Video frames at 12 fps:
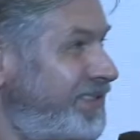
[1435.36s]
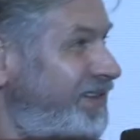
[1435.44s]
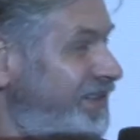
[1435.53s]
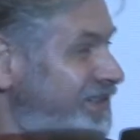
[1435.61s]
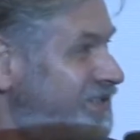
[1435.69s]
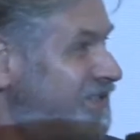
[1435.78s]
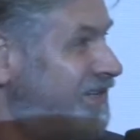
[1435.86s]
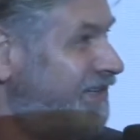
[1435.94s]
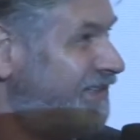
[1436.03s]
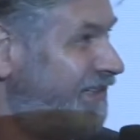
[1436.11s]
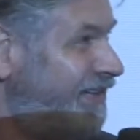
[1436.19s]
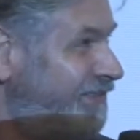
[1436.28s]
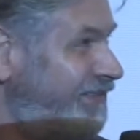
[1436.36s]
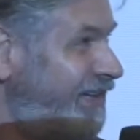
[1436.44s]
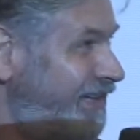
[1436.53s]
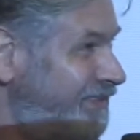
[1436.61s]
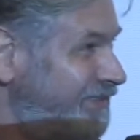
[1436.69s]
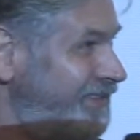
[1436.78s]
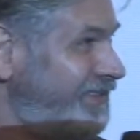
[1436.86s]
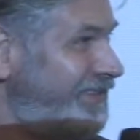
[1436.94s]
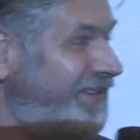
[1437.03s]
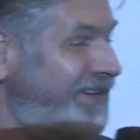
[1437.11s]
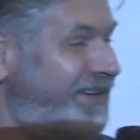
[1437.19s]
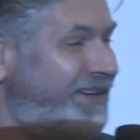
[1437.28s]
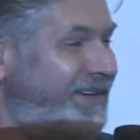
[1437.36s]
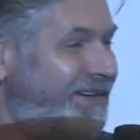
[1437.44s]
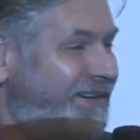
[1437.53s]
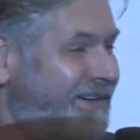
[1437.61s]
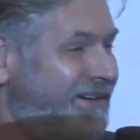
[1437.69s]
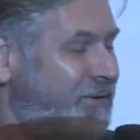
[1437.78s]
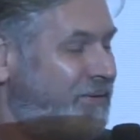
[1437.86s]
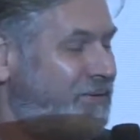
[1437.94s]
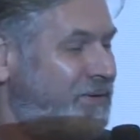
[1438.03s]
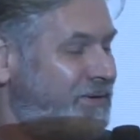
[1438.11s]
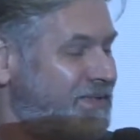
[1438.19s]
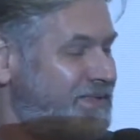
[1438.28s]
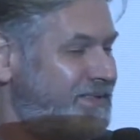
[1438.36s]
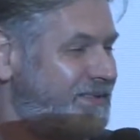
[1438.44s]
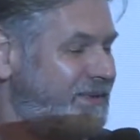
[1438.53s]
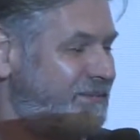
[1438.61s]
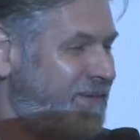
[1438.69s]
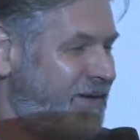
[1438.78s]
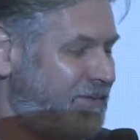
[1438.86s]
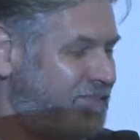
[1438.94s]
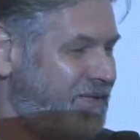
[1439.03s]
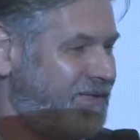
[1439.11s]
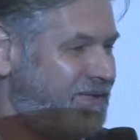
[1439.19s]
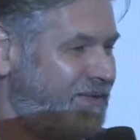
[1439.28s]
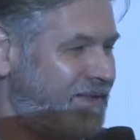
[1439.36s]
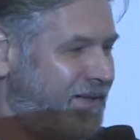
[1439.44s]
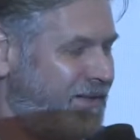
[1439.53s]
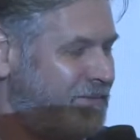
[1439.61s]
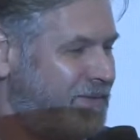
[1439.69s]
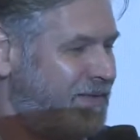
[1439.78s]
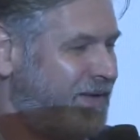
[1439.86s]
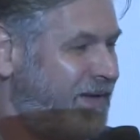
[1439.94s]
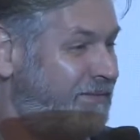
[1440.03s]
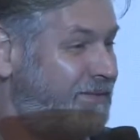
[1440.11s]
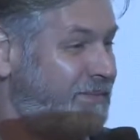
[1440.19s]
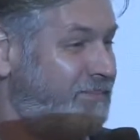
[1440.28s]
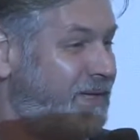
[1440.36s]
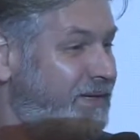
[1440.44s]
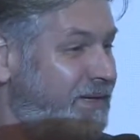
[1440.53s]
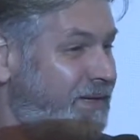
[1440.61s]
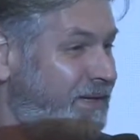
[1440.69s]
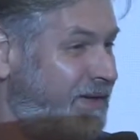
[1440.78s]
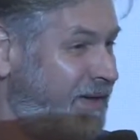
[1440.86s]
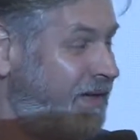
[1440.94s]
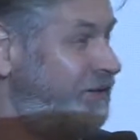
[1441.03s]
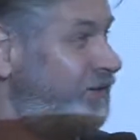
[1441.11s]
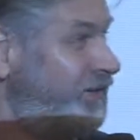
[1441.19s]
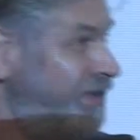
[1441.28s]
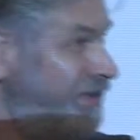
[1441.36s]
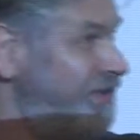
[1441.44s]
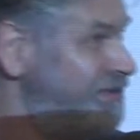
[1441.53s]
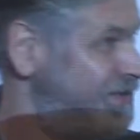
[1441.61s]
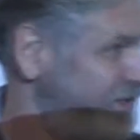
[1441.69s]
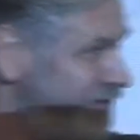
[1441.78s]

and shout it out loud. Of course, in my opinion, I will have a bigger carrot than a stick,